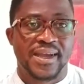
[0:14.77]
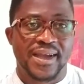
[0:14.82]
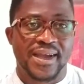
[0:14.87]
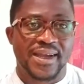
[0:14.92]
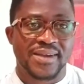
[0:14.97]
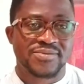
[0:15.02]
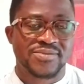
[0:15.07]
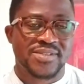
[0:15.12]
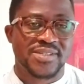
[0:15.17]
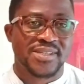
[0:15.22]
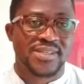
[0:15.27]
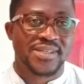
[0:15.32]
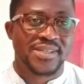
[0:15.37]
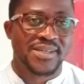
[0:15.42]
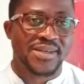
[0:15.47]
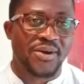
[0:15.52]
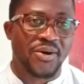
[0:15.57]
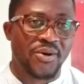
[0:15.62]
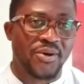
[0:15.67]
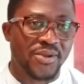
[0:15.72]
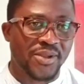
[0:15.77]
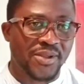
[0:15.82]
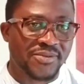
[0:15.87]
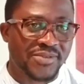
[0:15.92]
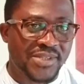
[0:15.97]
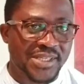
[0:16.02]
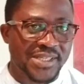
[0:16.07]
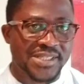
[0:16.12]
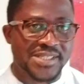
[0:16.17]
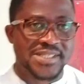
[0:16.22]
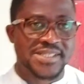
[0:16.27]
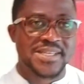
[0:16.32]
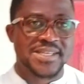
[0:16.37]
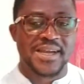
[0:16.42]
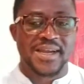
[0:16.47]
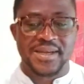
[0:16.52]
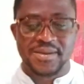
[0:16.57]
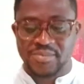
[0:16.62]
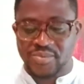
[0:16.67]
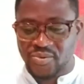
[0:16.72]
after all of this
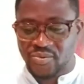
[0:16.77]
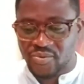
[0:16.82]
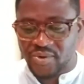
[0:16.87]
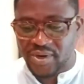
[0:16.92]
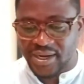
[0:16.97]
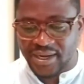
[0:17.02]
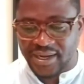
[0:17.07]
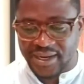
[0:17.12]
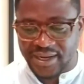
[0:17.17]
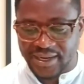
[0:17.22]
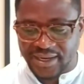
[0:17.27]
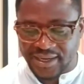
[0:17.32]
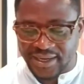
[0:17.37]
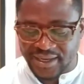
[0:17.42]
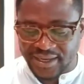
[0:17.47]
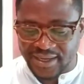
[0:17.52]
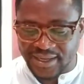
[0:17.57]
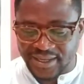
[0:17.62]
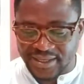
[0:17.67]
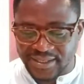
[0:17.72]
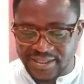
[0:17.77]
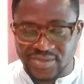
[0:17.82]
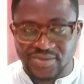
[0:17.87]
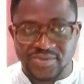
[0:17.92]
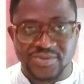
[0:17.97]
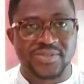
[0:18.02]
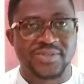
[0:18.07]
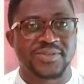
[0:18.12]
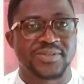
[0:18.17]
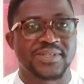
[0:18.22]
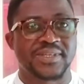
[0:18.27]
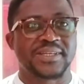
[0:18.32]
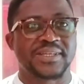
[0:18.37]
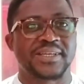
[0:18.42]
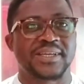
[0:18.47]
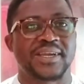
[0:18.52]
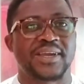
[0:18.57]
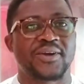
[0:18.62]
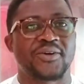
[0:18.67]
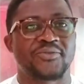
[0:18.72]
time away due to
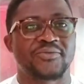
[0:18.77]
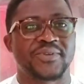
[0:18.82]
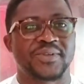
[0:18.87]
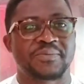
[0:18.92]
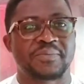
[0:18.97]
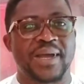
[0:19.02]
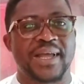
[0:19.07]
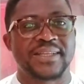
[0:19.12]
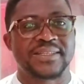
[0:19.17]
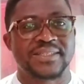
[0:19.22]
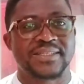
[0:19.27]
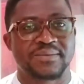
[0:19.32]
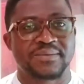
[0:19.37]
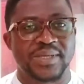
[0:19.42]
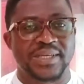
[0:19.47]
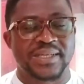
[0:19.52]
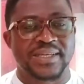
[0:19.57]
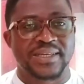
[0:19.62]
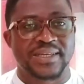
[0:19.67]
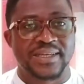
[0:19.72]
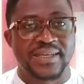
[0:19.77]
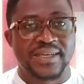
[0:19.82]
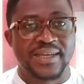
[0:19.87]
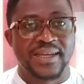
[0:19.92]
the COVID pandemic.